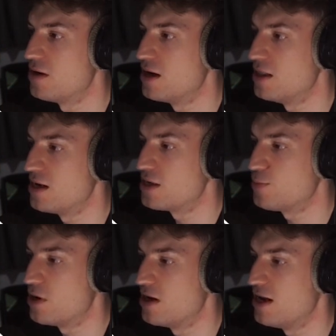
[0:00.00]
and that's
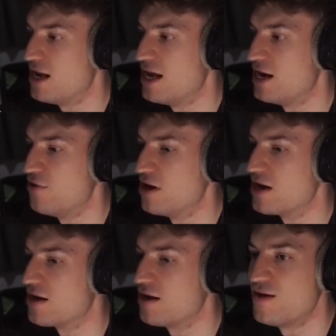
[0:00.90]
by layering